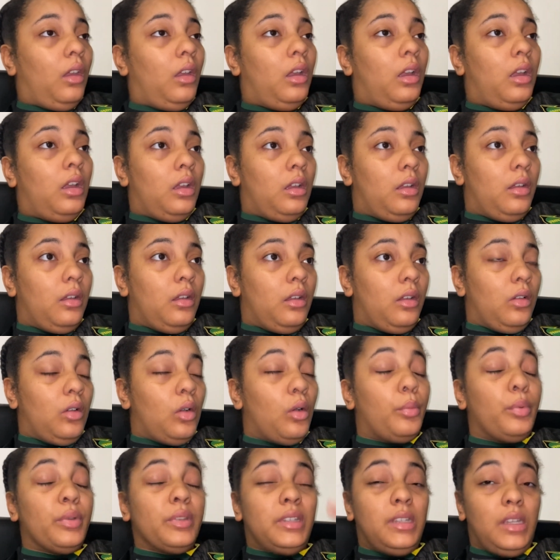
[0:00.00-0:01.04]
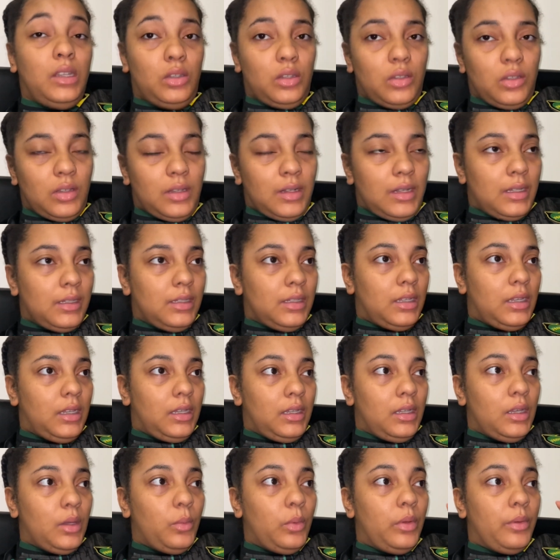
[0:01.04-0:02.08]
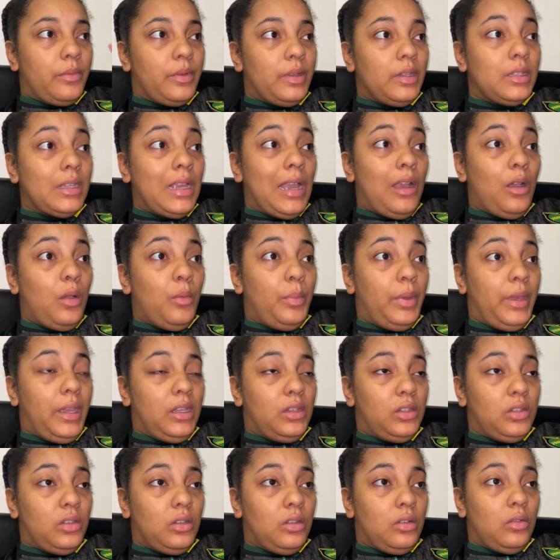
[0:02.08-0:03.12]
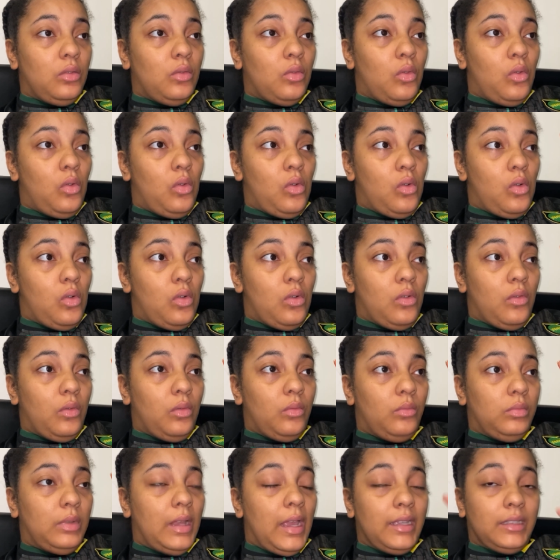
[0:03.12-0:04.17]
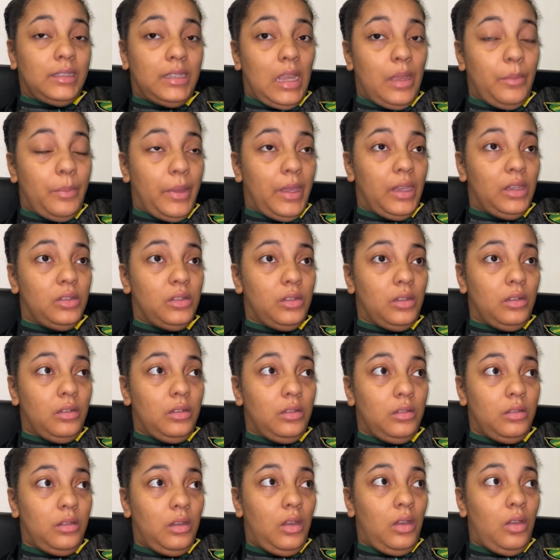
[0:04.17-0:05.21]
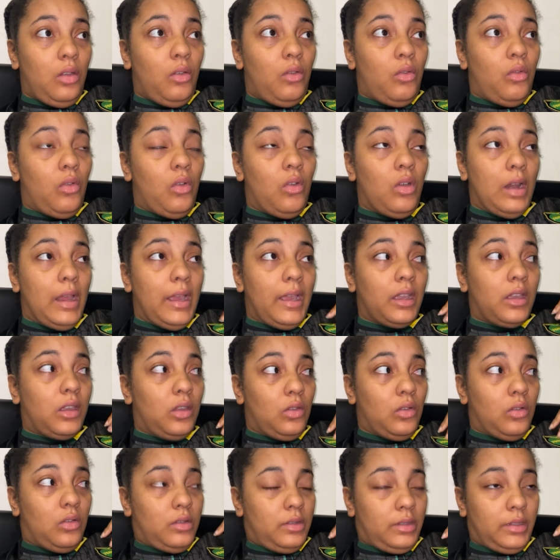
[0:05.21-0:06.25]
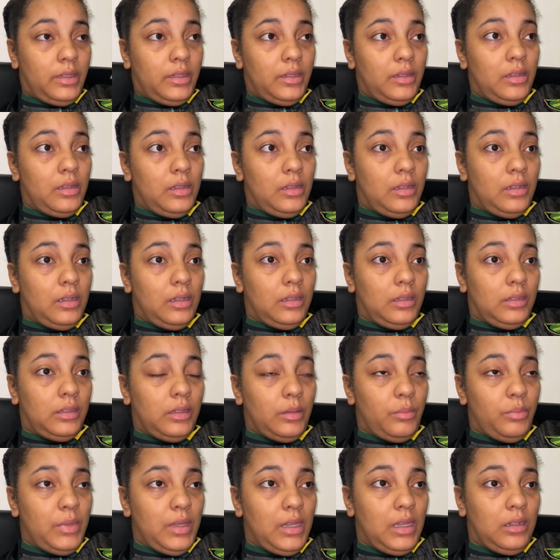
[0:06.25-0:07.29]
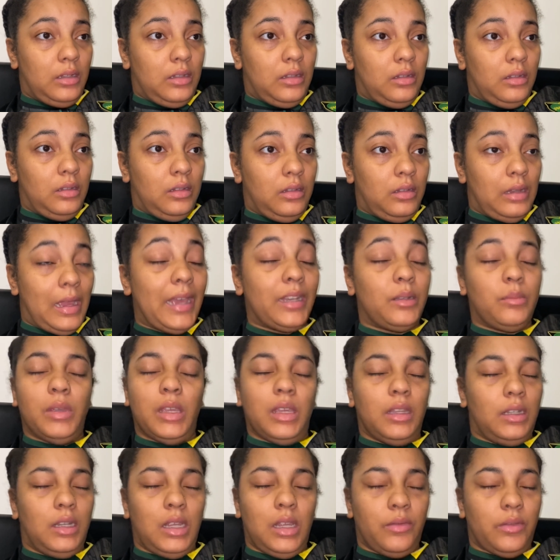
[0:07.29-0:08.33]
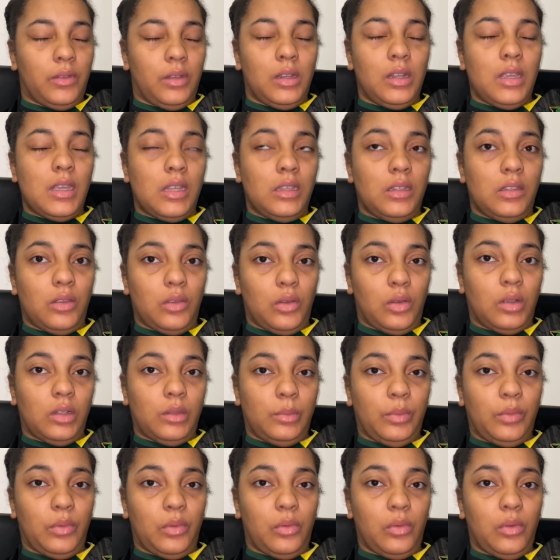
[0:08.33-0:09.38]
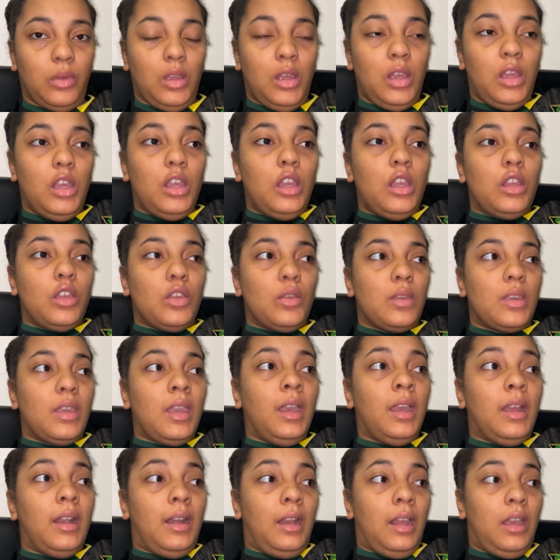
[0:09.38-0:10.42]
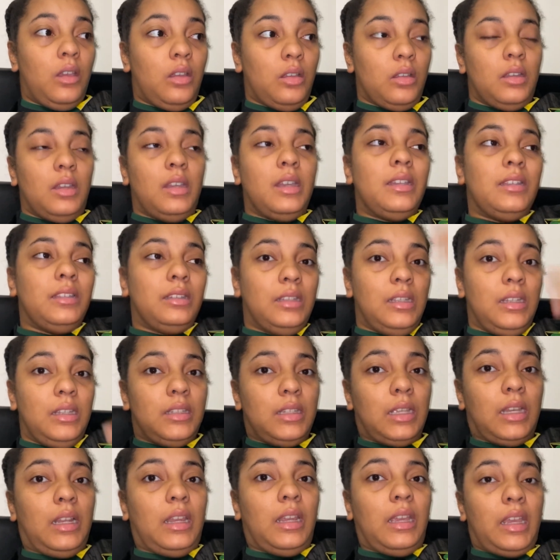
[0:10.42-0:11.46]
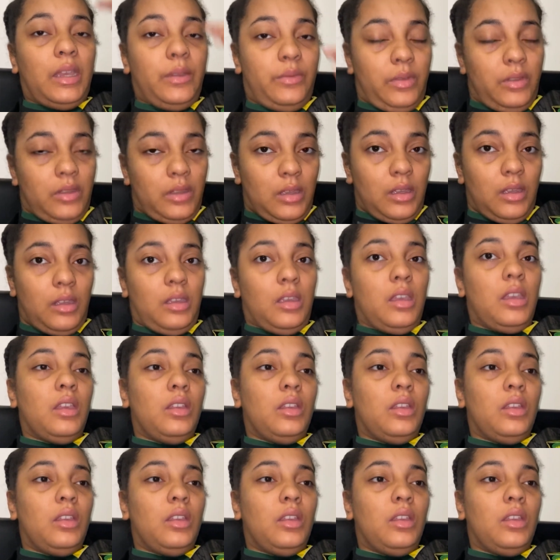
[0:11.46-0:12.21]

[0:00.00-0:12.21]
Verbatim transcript: uh, or a procedure, should I say, whether it's outpatient or like day patient or like yours submitted, admitted even into the hospital, you get a letter detailing everything